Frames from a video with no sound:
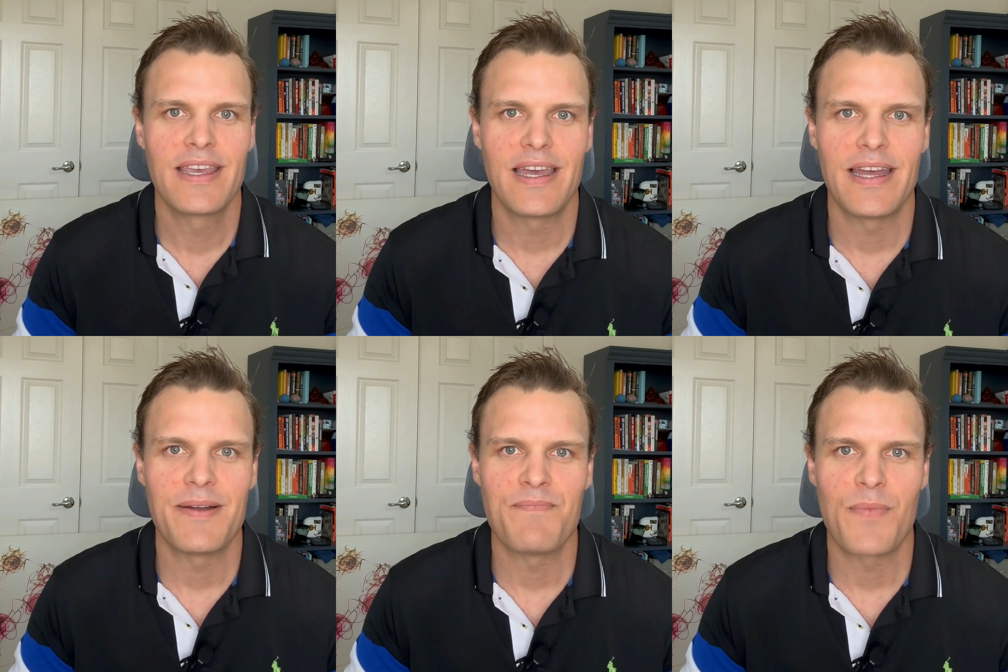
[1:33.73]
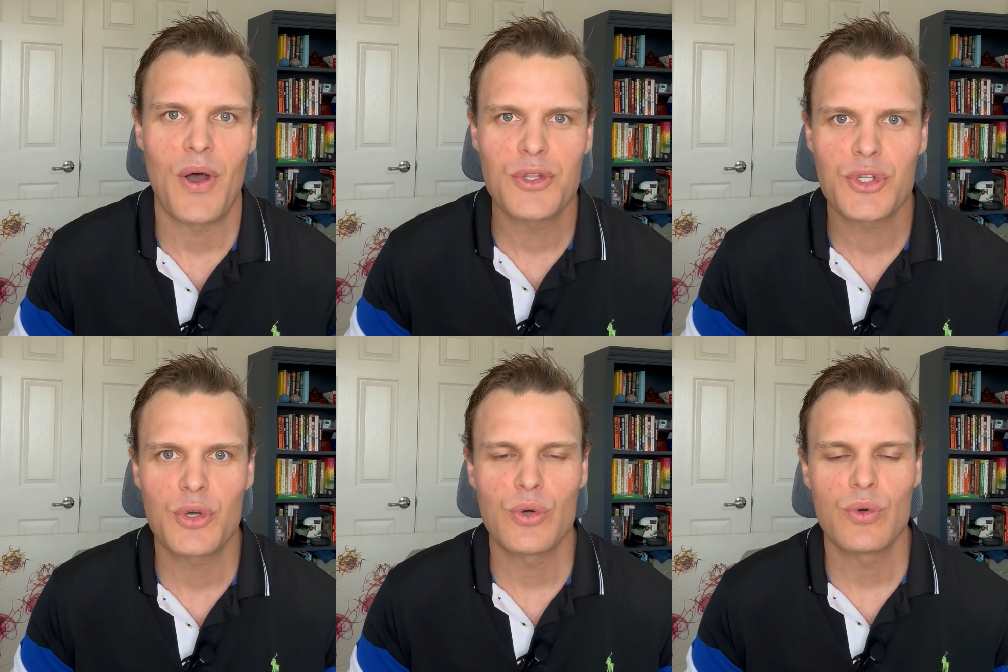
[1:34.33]

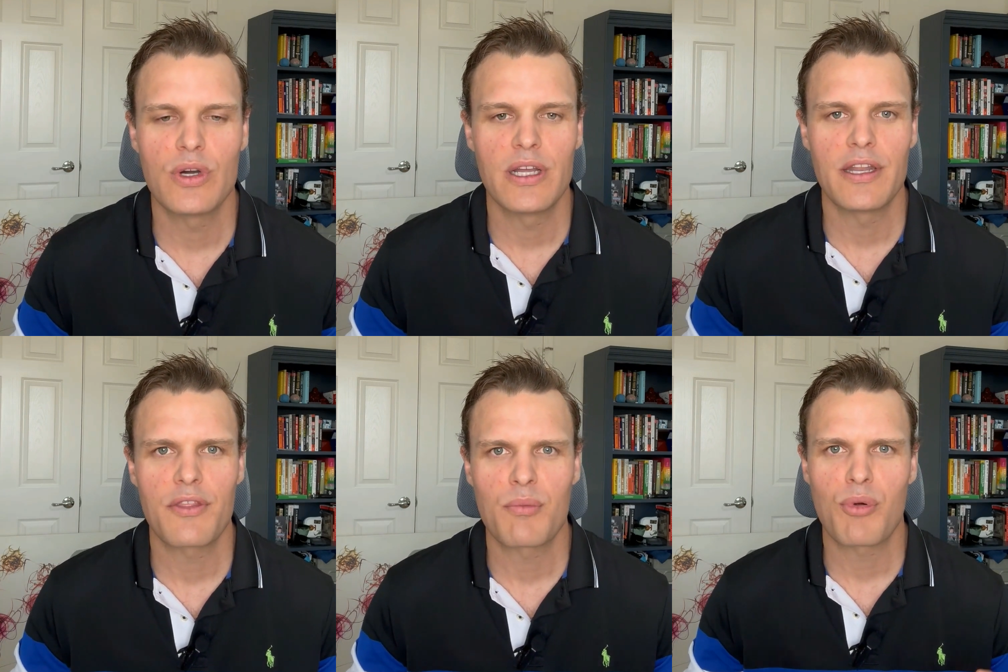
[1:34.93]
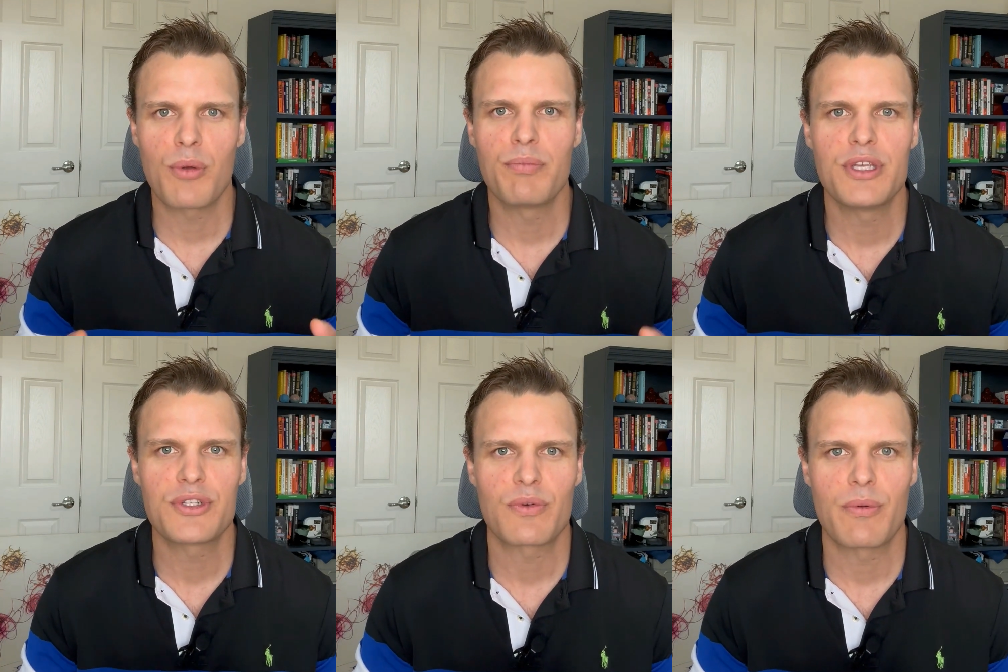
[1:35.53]
Also, another important
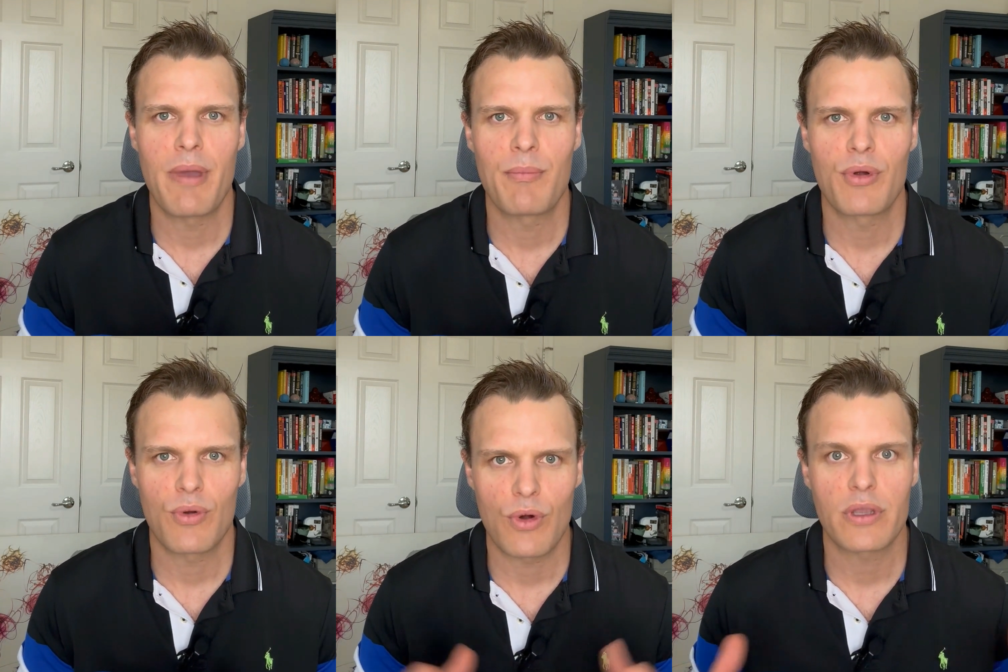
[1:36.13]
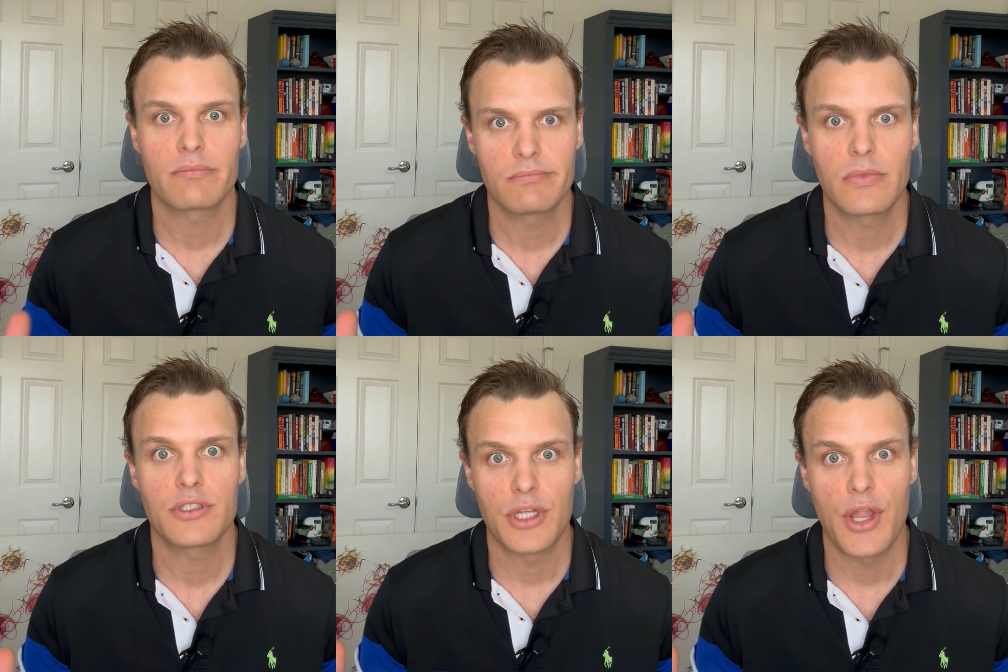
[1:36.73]
piece to remember or
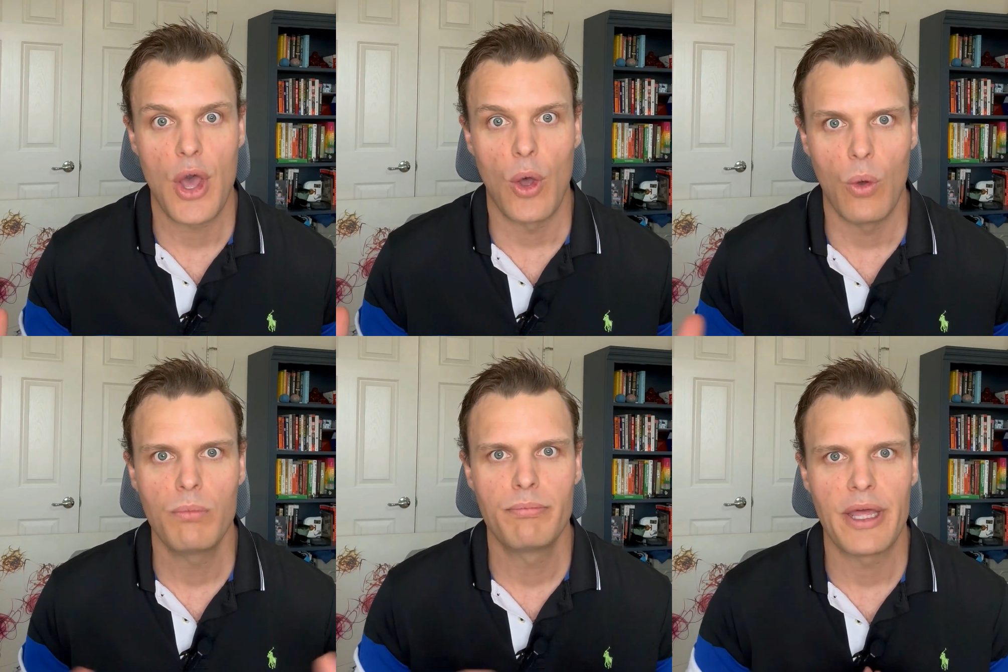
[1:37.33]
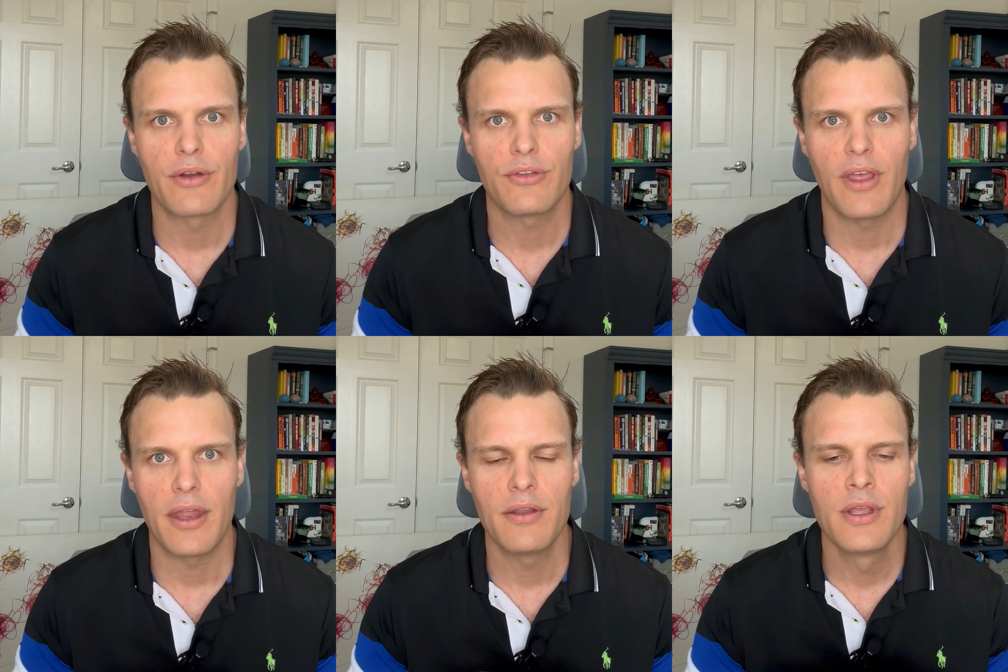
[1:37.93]
to know, better
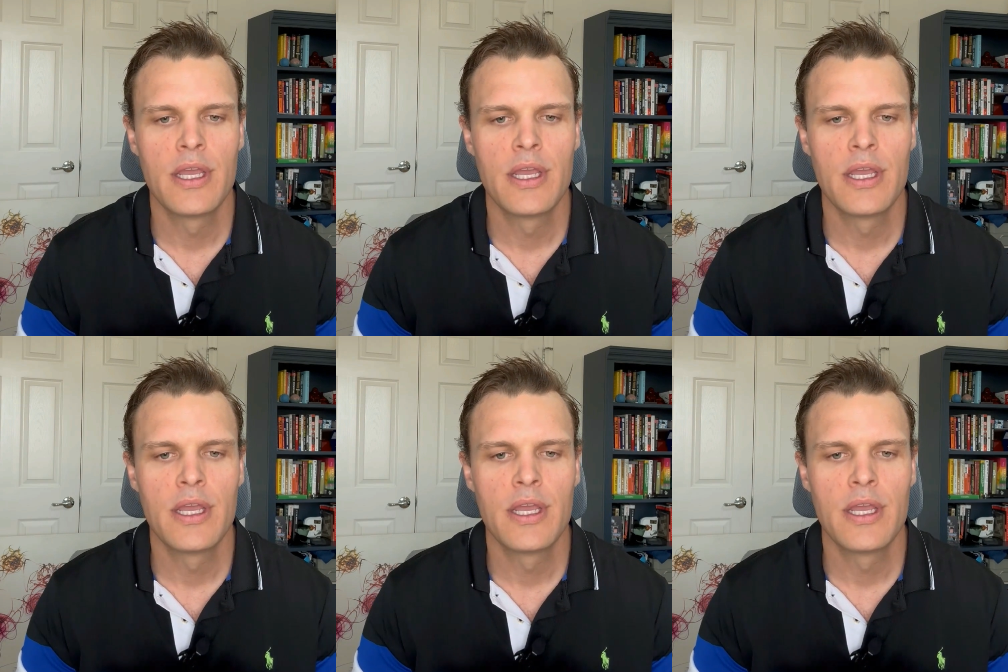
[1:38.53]
said,